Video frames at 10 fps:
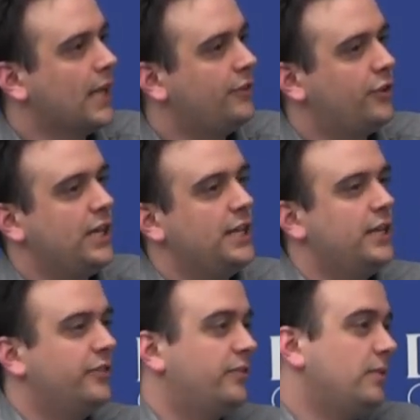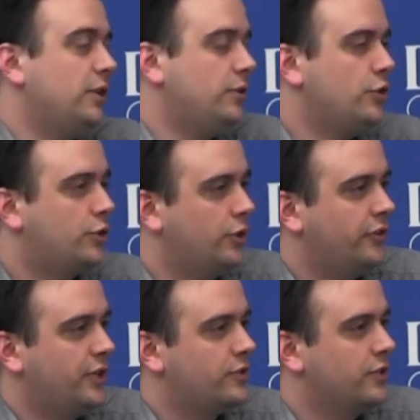And so the idea is you could
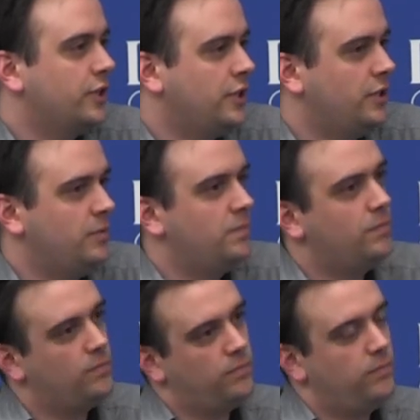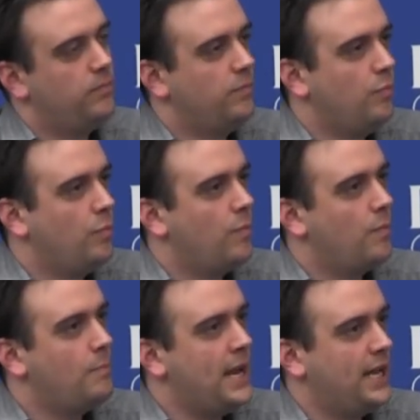essentially
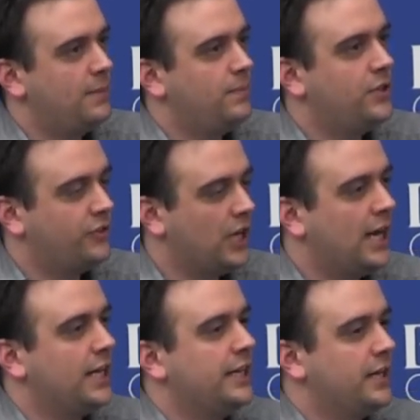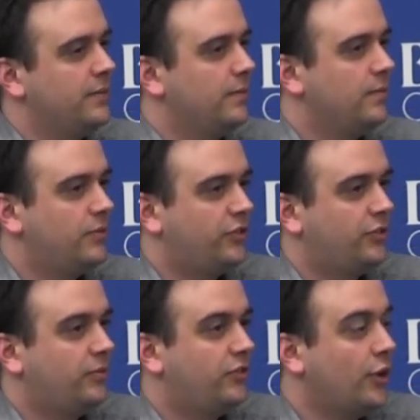make a design and then
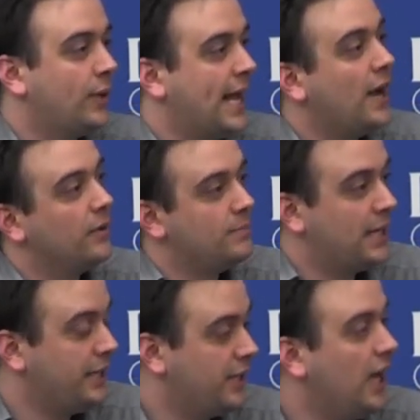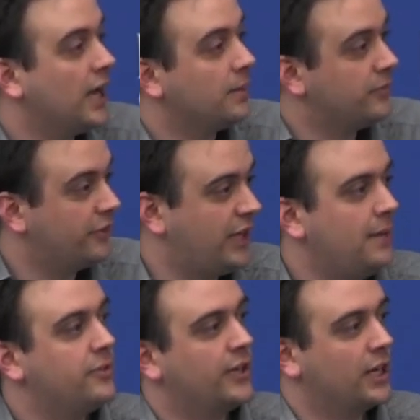sew it out many times. The
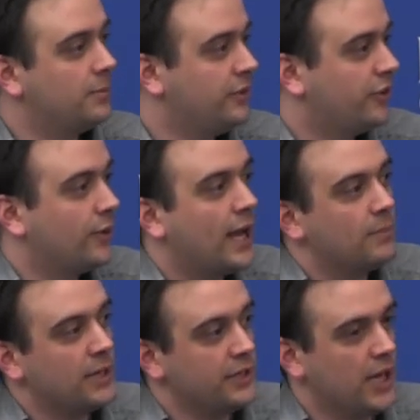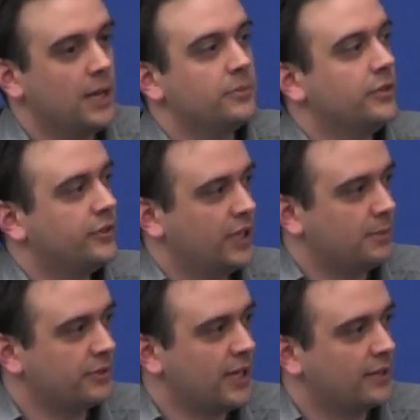same design can be sewed out many times in the
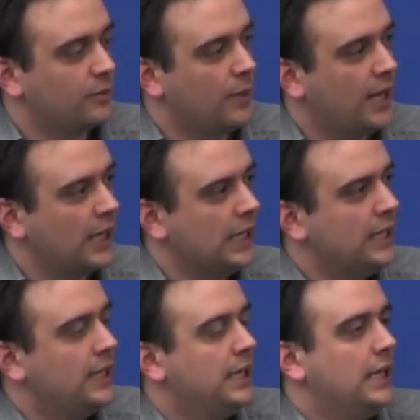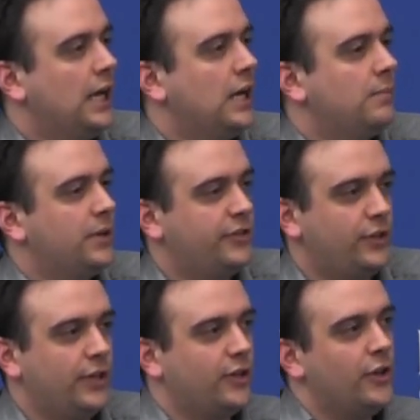same exact way. But it's
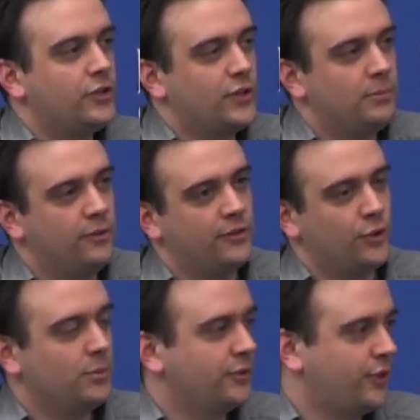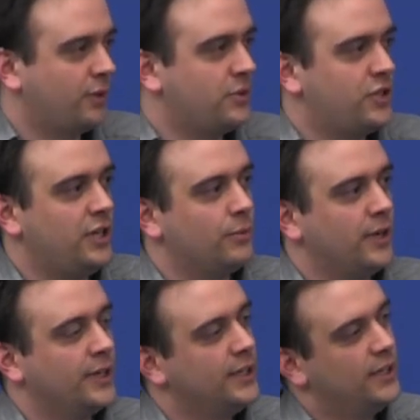not as all the trouble with a normal sewing machine
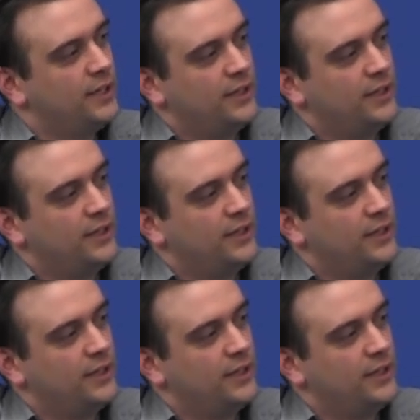where the